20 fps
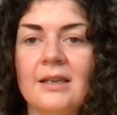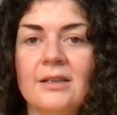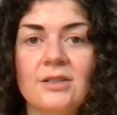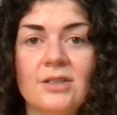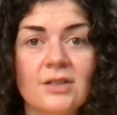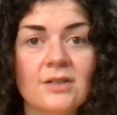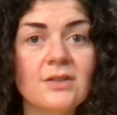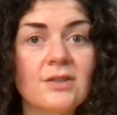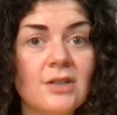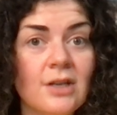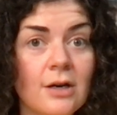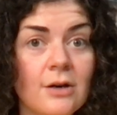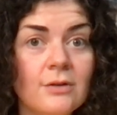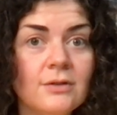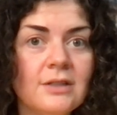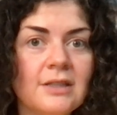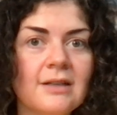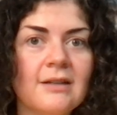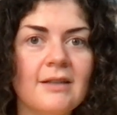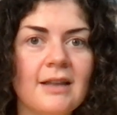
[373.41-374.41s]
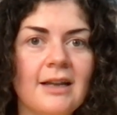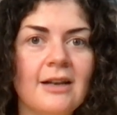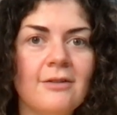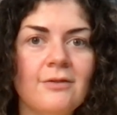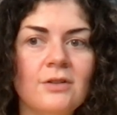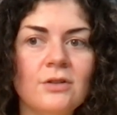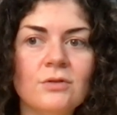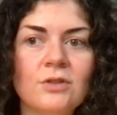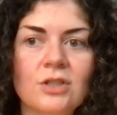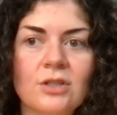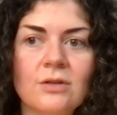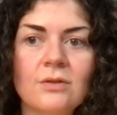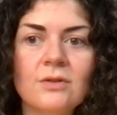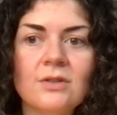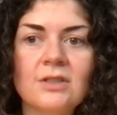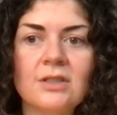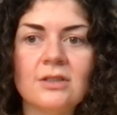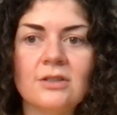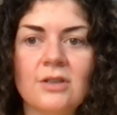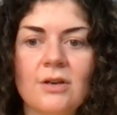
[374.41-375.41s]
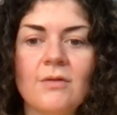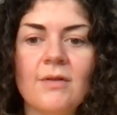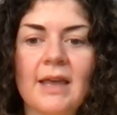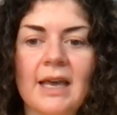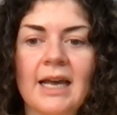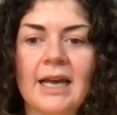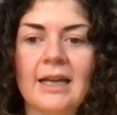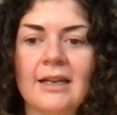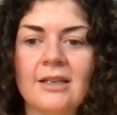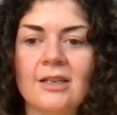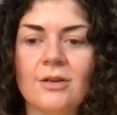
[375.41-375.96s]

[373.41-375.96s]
Just note that if you choose to do that,